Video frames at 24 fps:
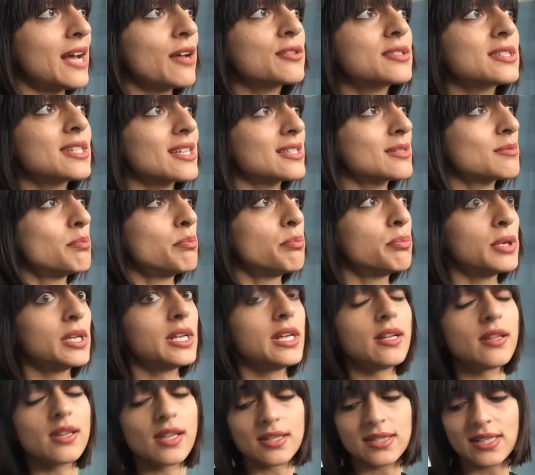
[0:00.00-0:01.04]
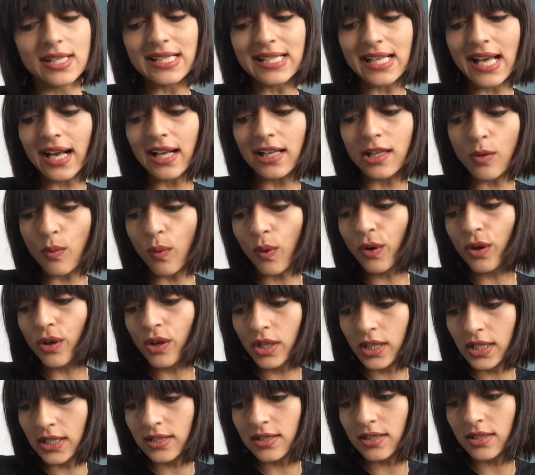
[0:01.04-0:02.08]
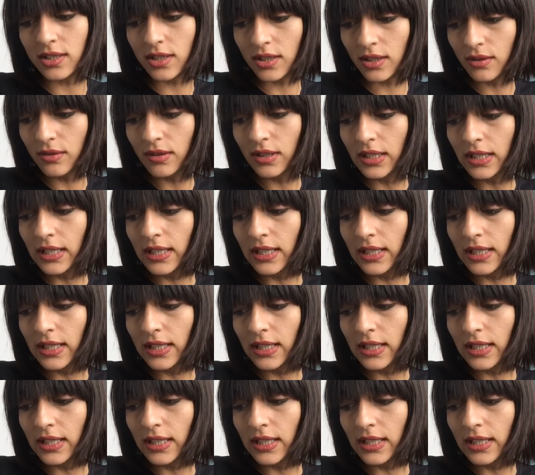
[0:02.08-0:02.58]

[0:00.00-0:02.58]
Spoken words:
else. That's brilliant. That's exactly what you need to do.